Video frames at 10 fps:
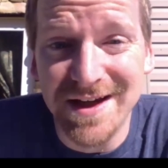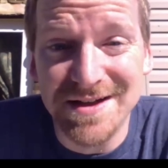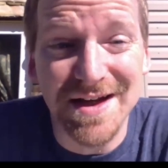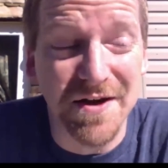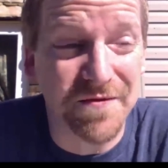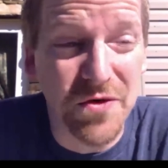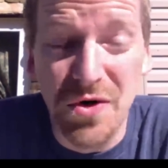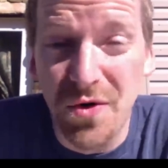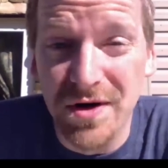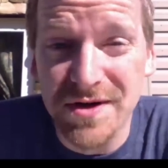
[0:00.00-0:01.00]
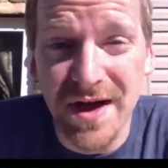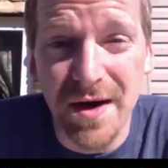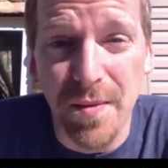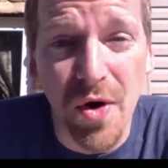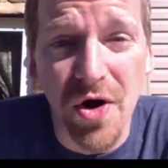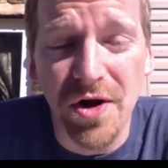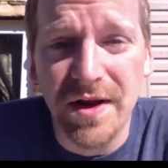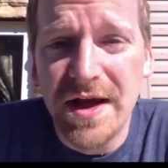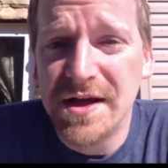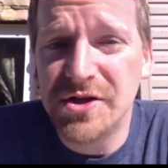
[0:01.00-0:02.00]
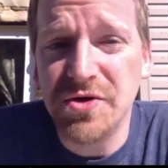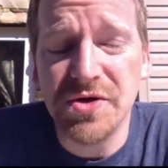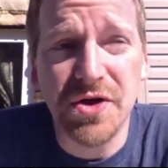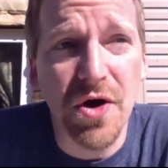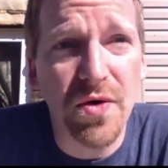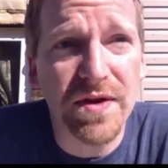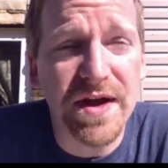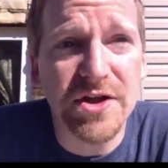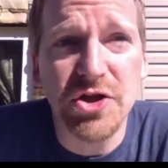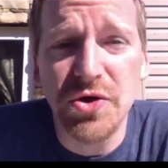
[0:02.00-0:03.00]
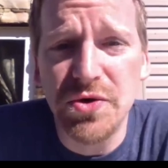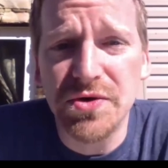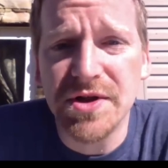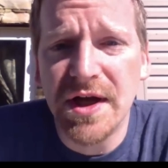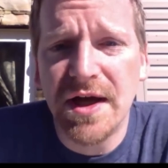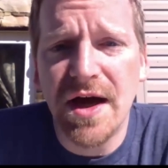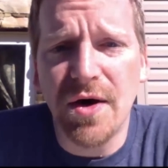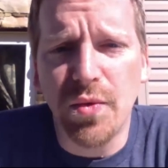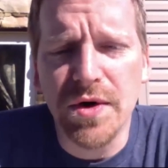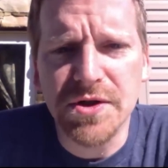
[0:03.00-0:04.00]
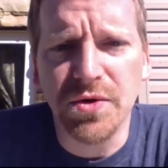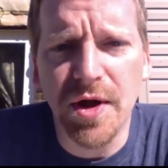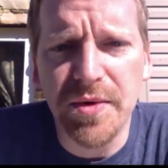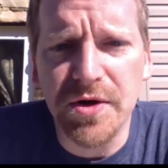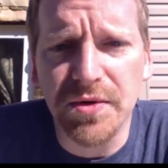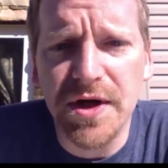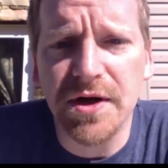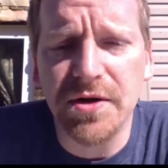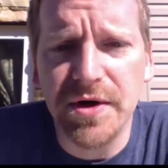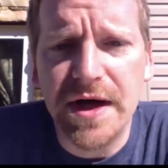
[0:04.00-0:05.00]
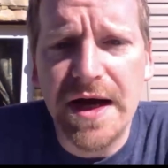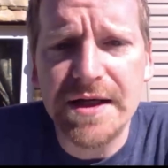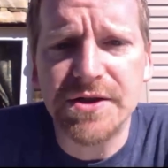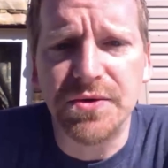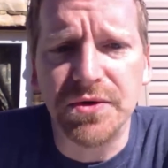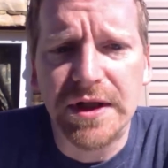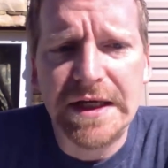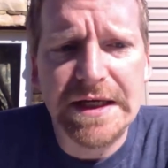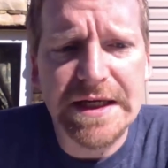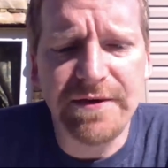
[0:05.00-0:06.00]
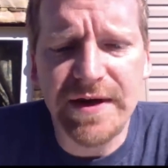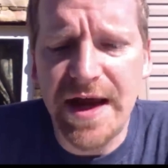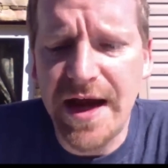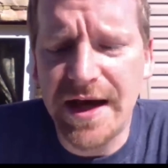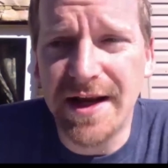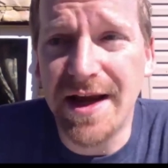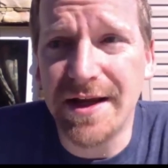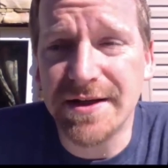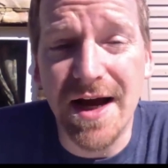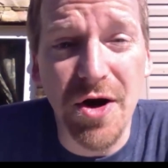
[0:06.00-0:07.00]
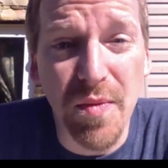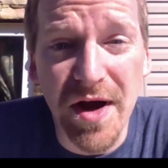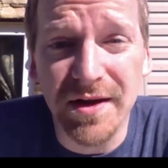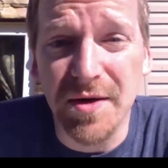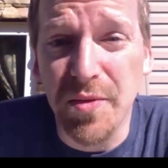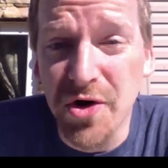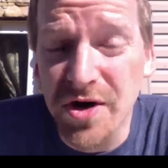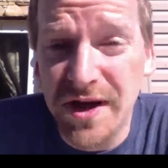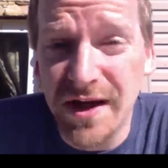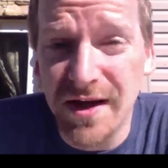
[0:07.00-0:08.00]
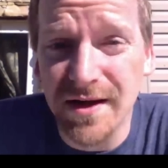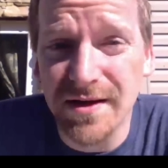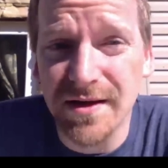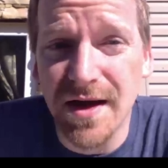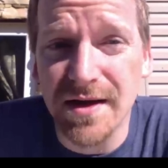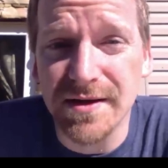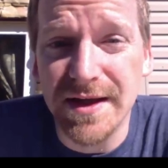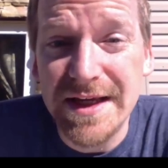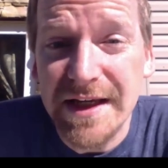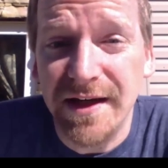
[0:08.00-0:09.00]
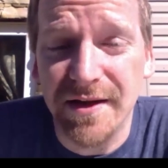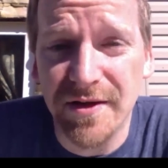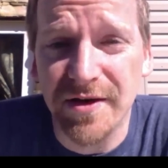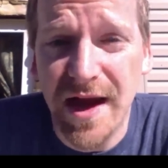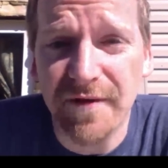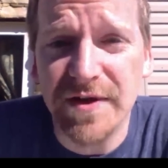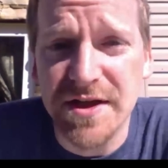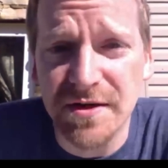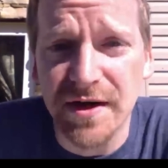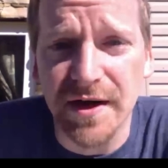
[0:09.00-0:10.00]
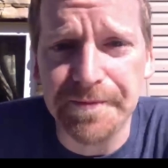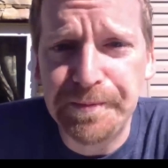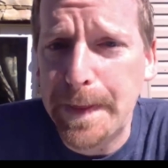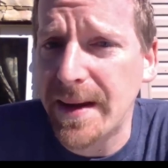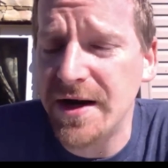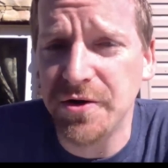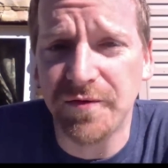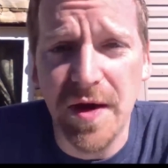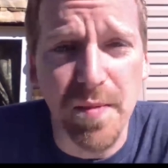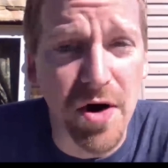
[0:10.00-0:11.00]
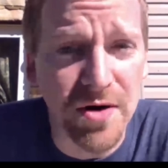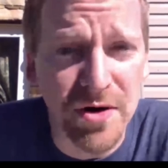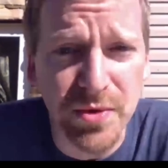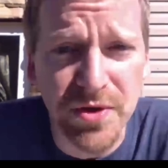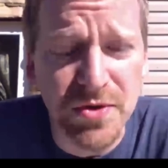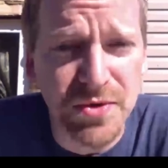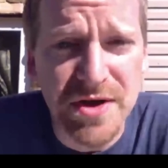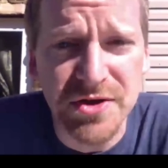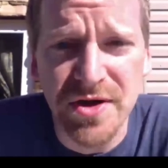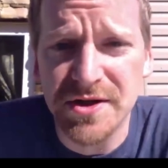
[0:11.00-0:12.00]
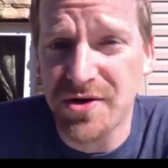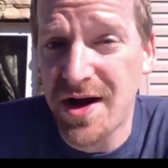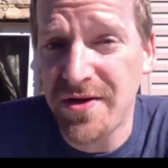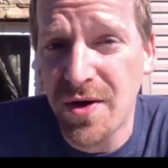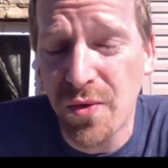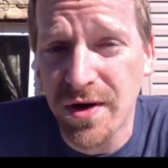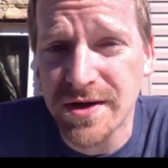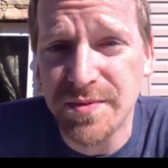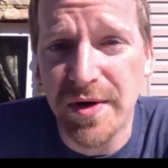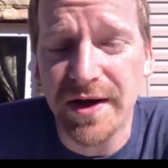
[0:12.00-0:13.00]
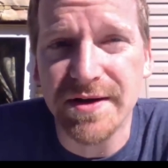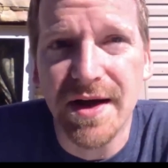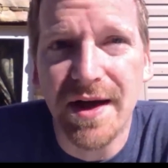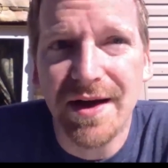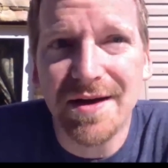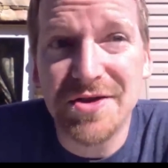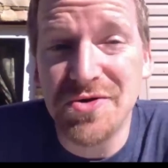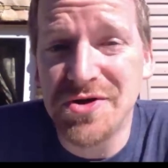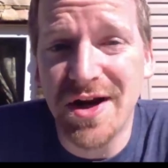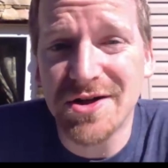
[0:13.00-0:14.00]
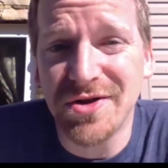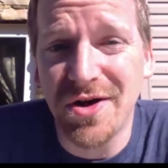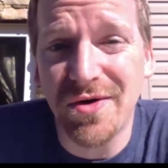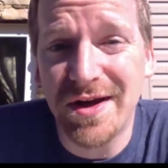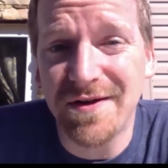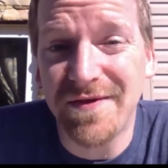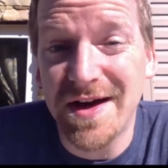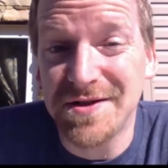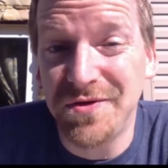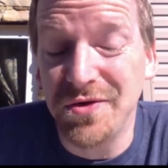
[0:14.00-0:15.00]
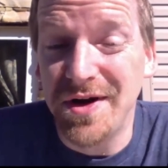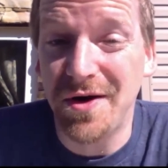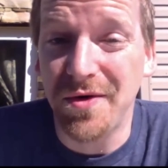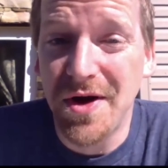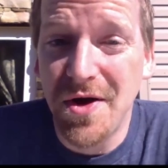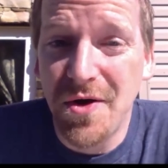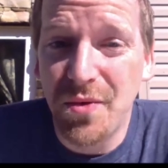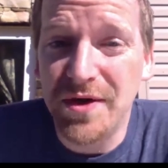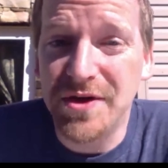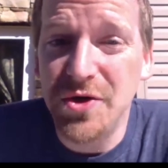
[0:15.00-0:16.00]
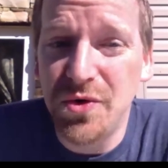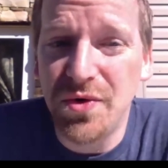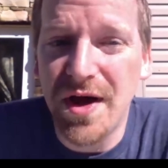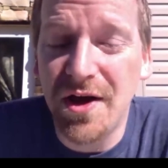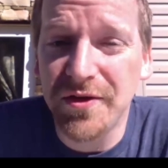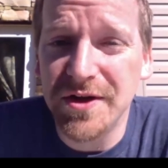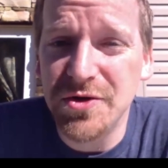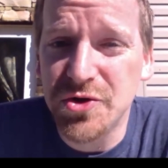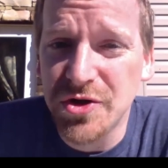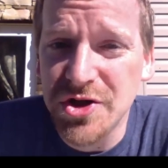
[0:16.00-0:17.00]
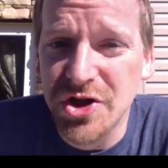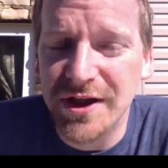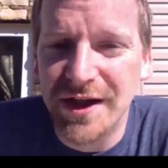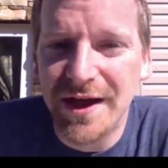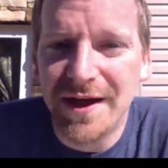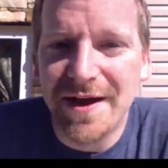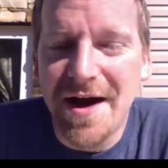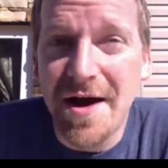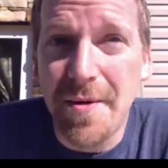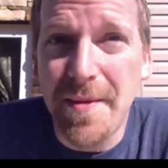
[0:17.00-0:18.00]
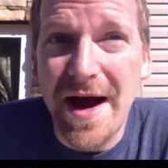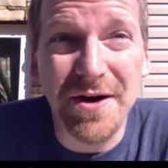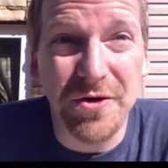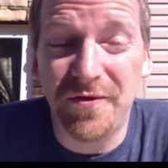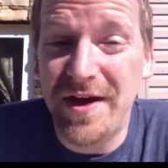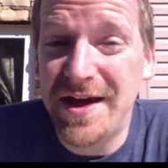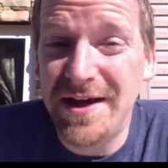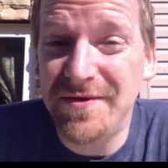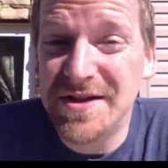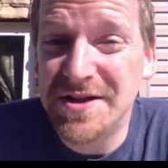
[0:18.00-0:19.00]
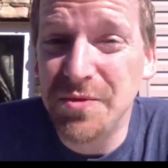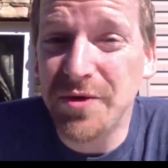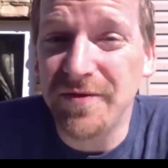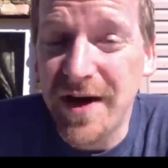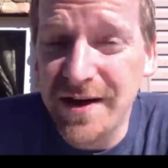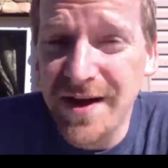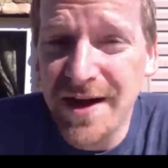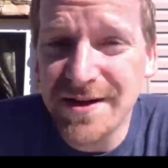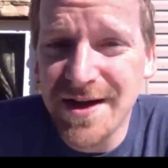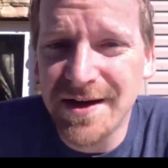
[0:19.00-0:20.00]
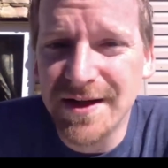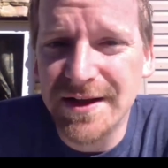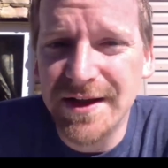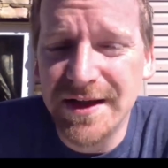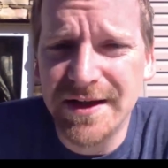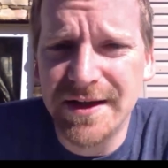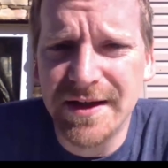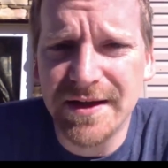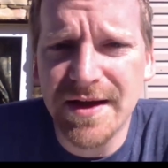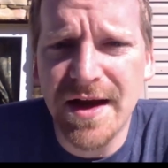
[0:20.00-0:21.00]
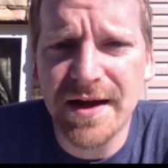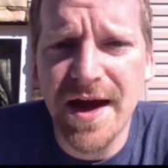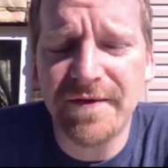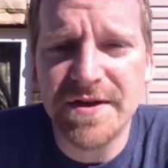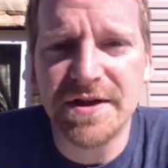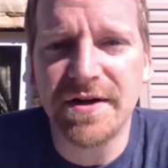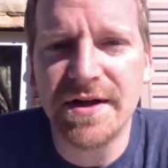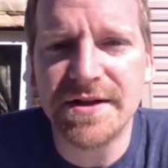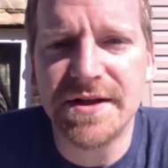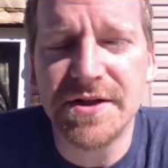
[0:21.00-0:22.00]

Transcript: It's like a food court at a mall. Students go and they choose. One school up in Eureka, Eureka High School, even had a Taco Bell and a Burger King in their cafeteria. I don't know if they partnered with those restaurants or how that worked, but students could actually go and get fast food. Now, with new health and nutrition, I don't know if they can even still provide that technically in cafeterias.